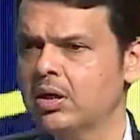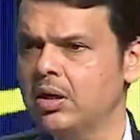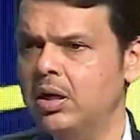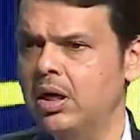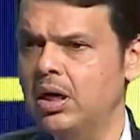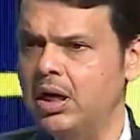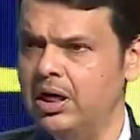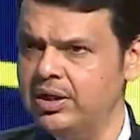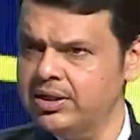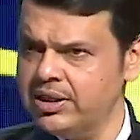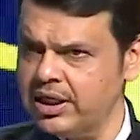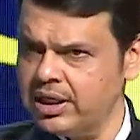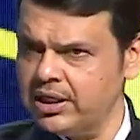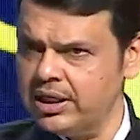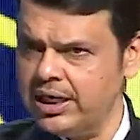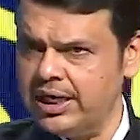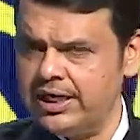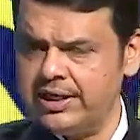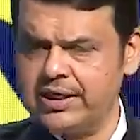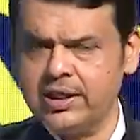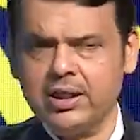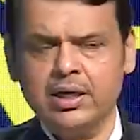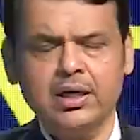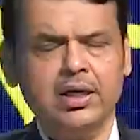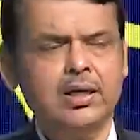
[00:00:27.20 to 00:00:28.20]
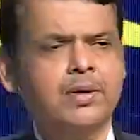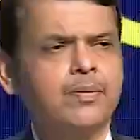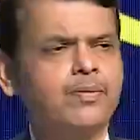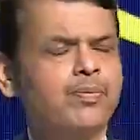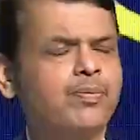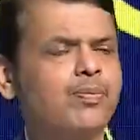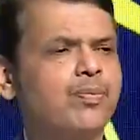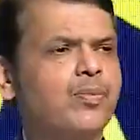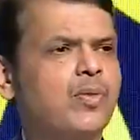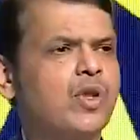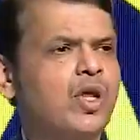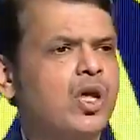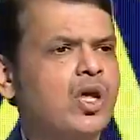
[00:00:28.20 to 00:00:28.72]
alternate
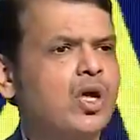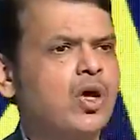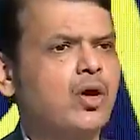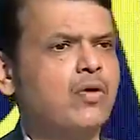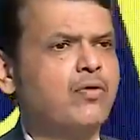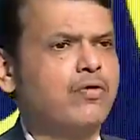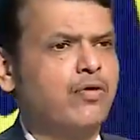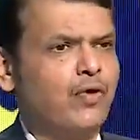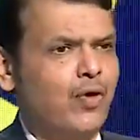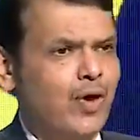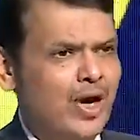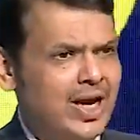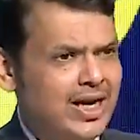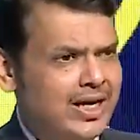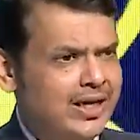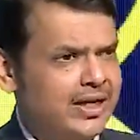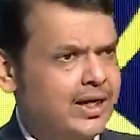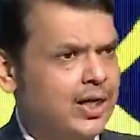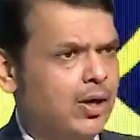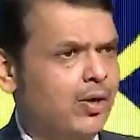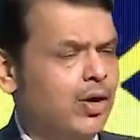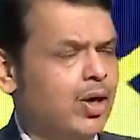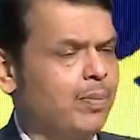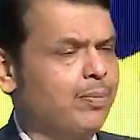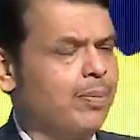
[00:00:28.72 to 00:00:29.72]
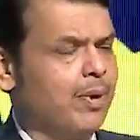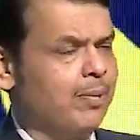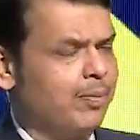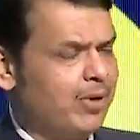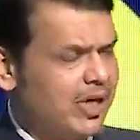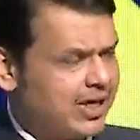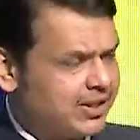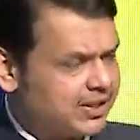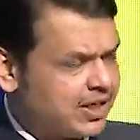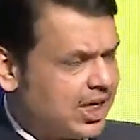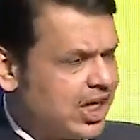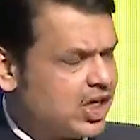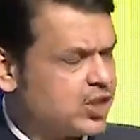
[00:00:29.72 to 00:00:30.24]
fuel in our
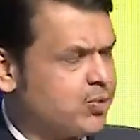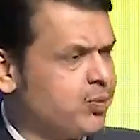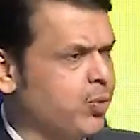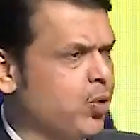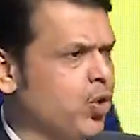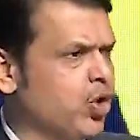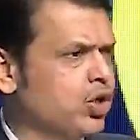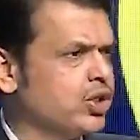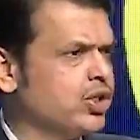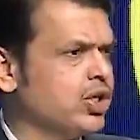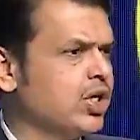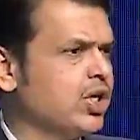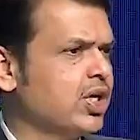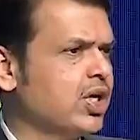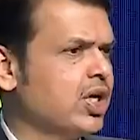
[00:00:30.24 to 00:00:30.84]
public transport.